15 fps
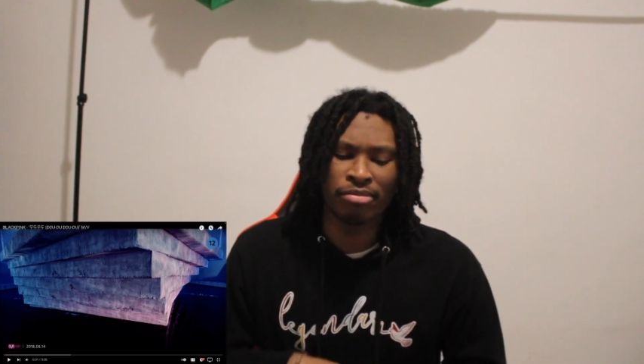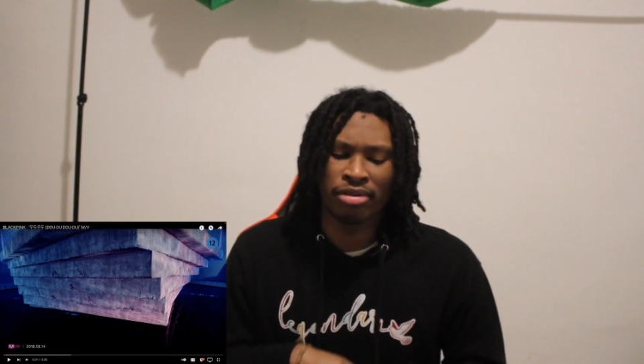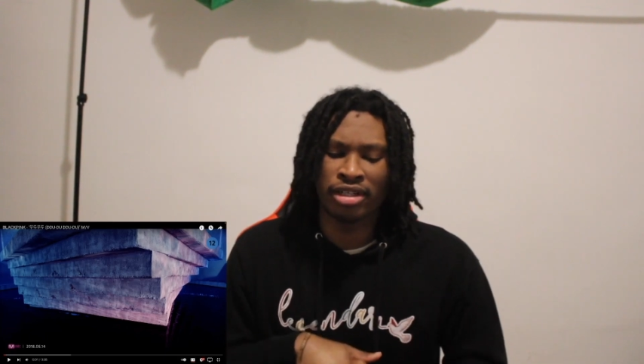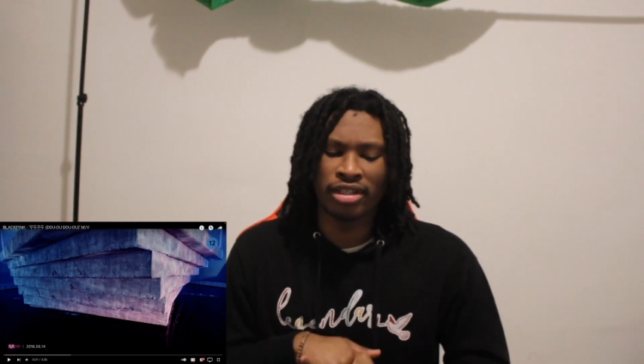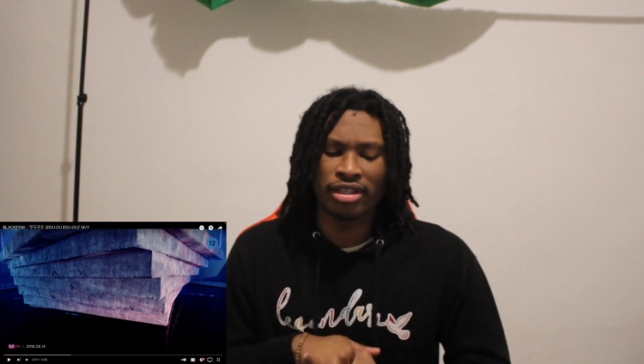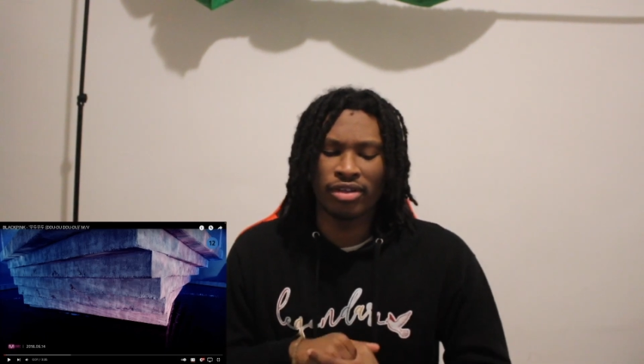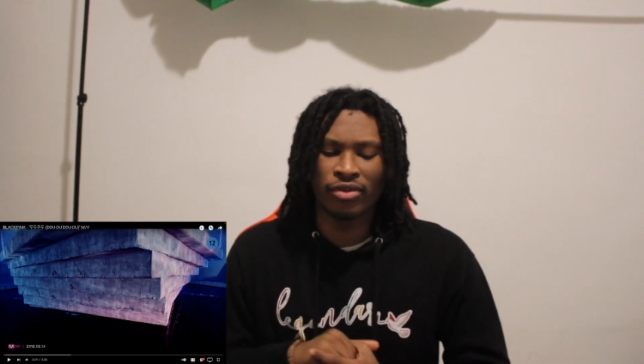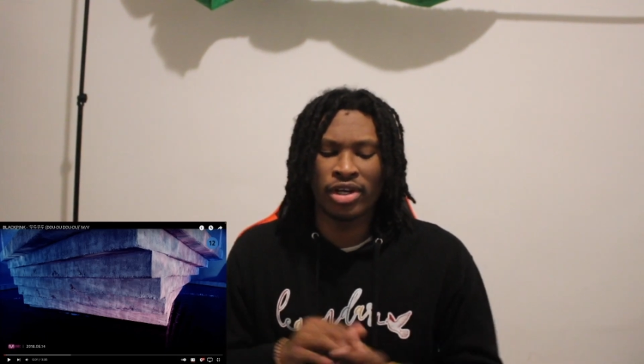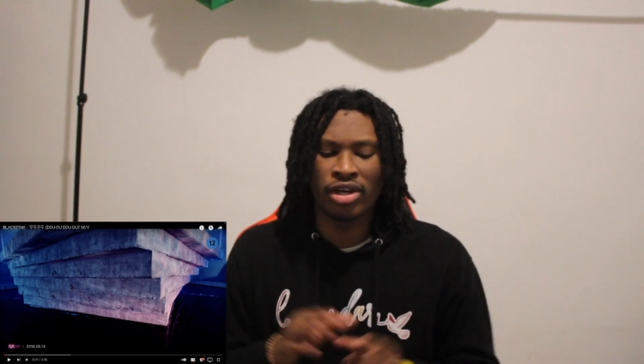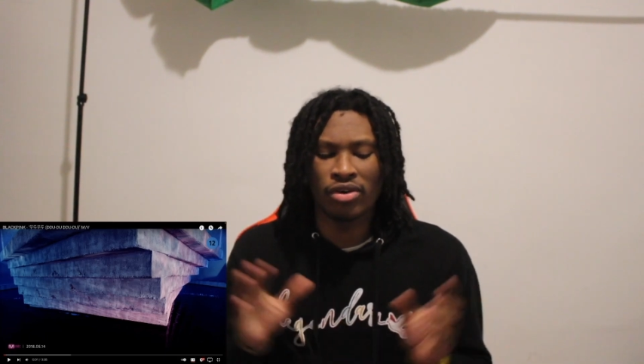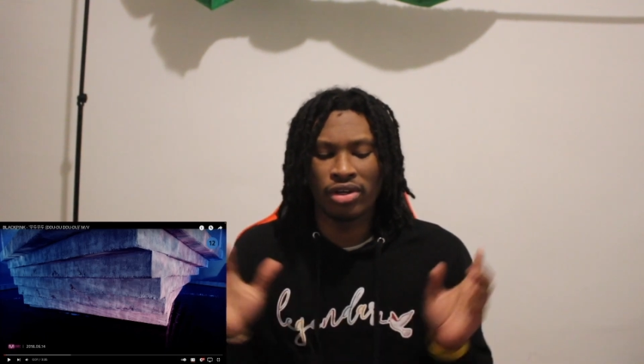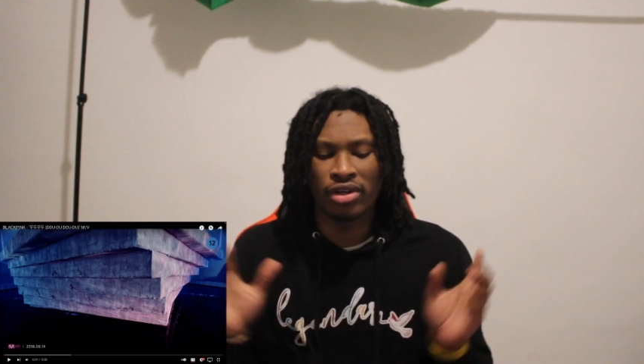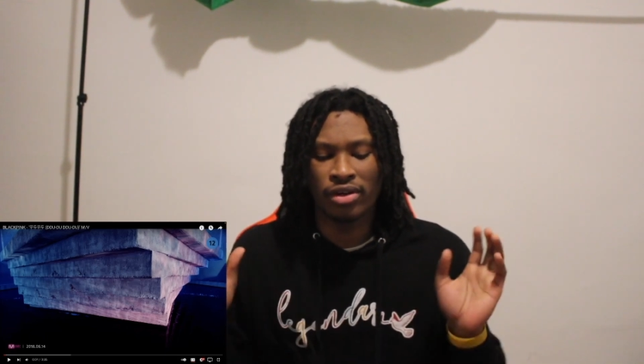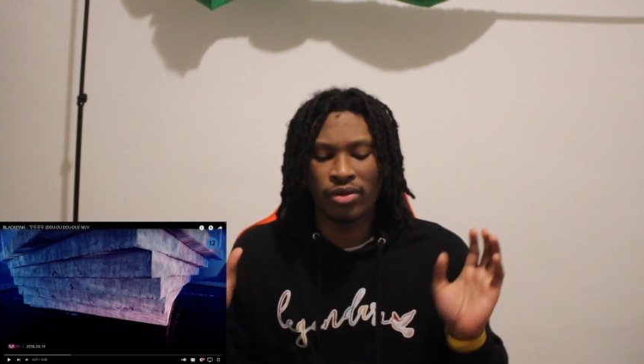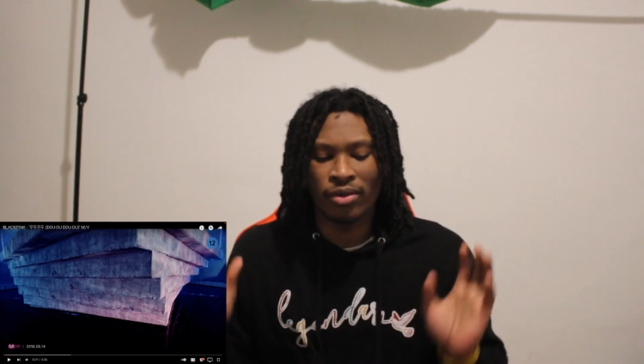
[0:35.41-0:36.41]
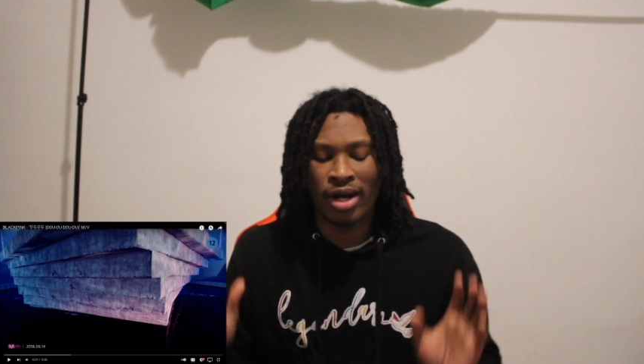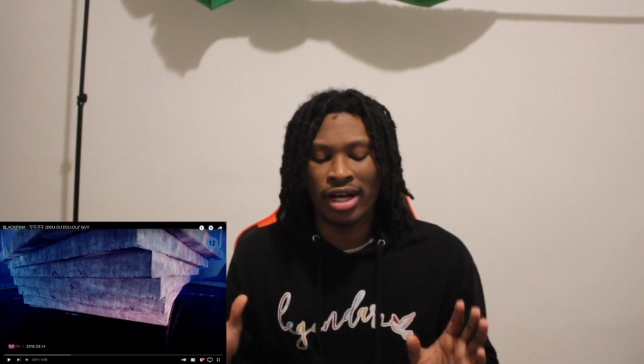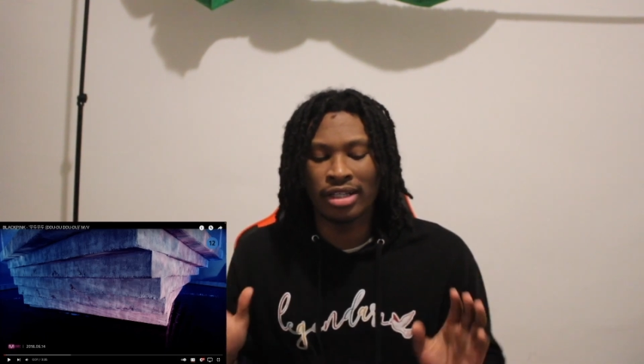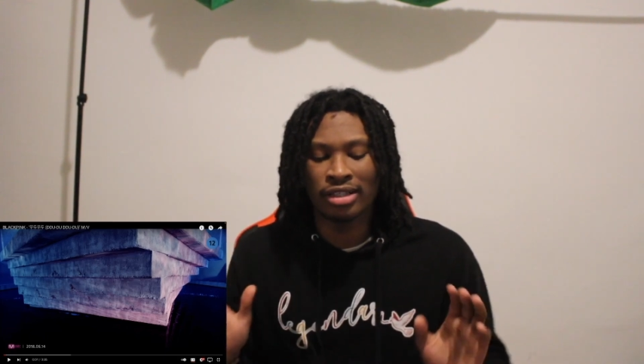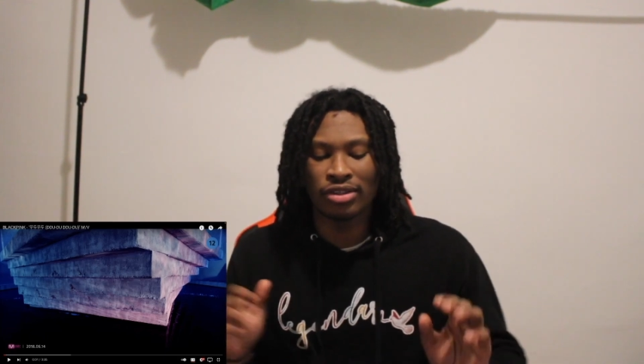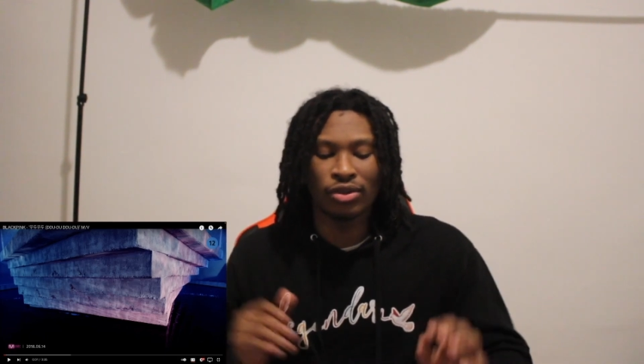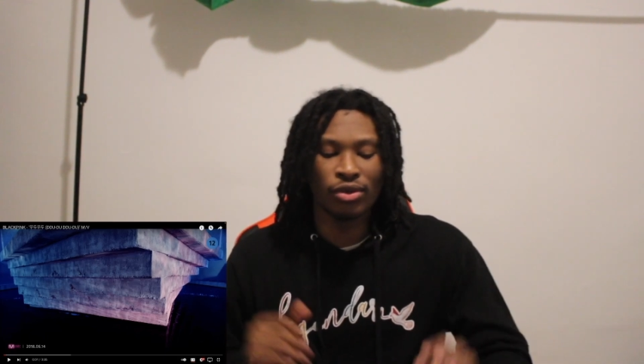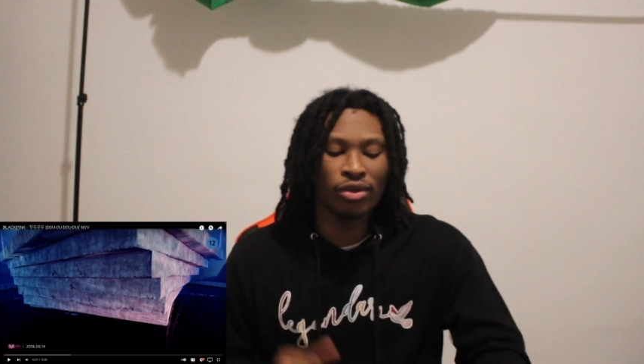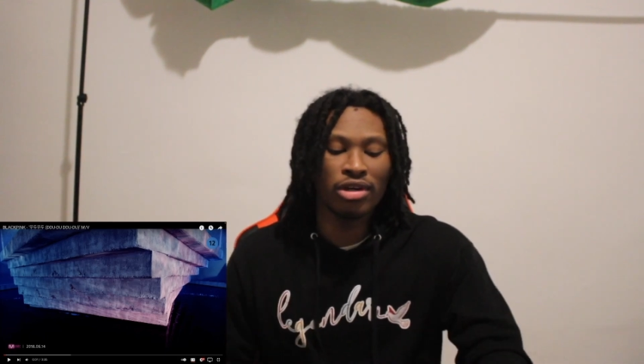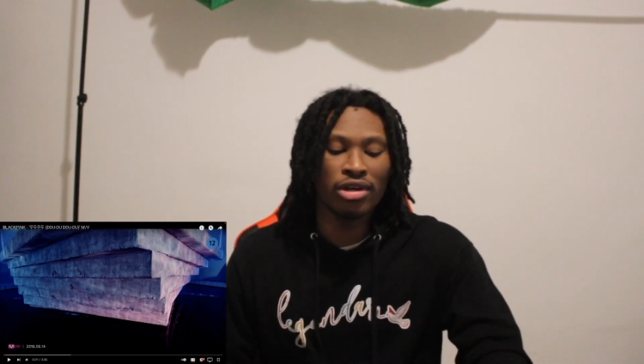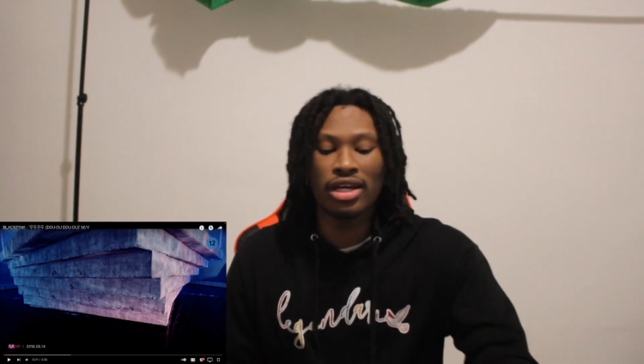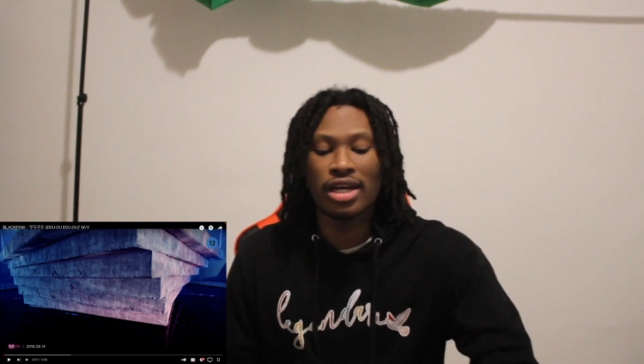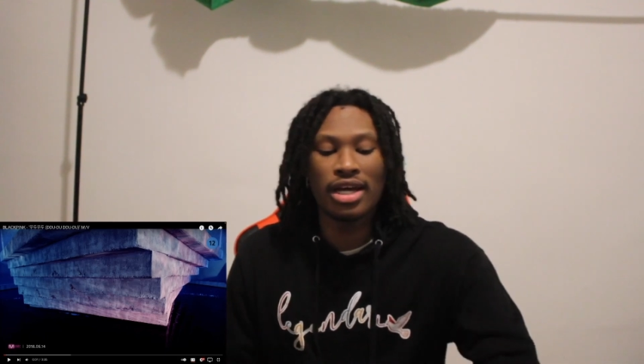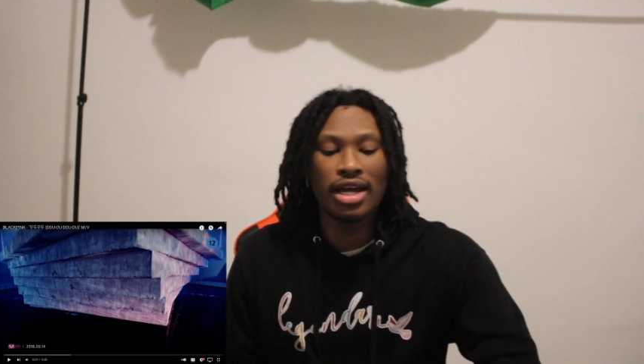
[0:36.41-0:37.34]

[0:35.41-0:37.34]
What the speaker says: but we're gonna get right into it.